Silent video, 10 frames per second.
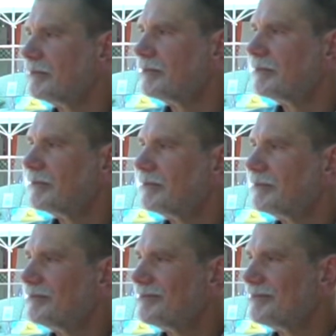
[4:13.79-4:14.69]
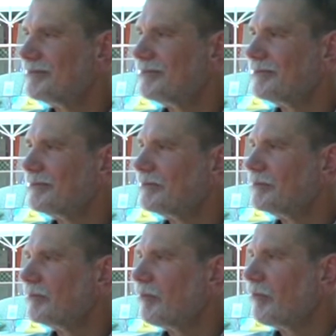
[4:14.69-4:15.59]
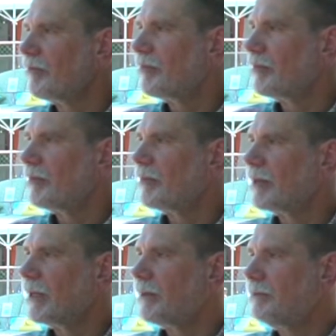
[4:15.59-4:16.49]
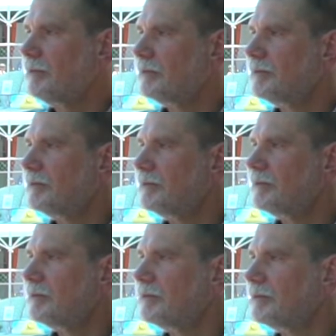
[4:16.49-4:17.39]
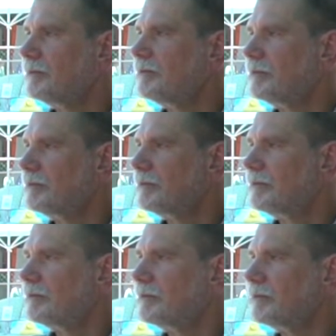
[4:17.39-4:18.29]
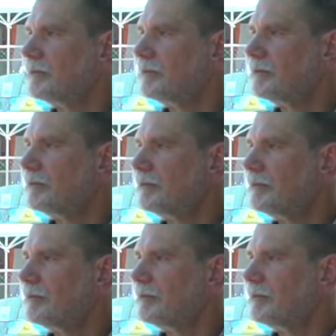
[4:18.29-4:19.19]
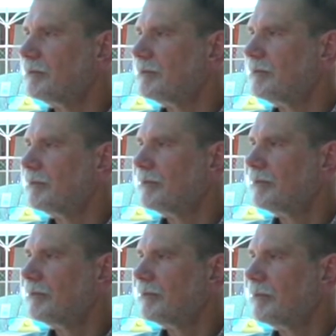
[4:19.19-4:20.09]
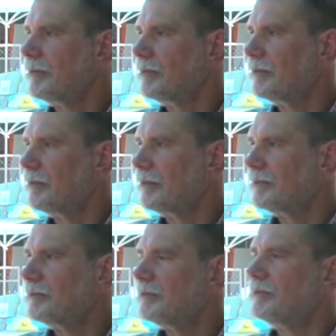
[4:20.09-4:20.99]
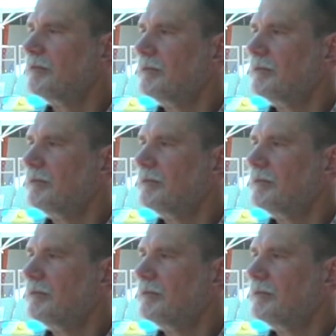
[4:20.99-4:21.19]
(silent)